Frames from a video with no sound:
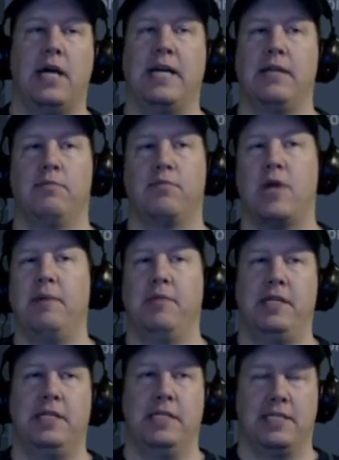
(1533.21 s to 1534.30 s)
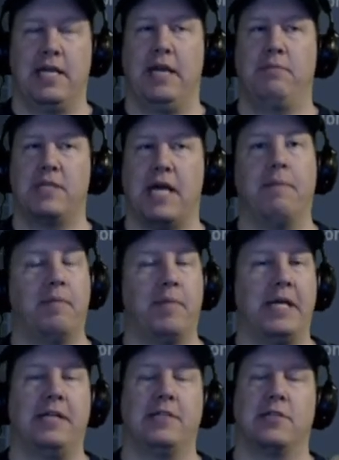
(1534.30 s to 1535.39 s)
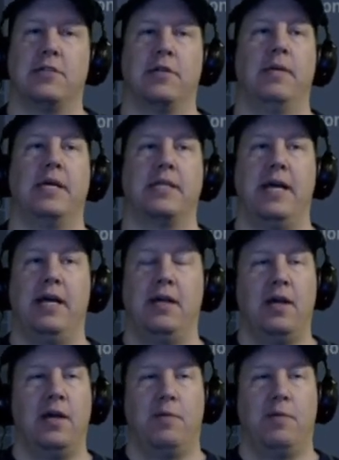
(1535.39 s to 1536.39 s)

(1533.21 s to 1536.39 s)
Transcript: like probably the same type of piece or something like that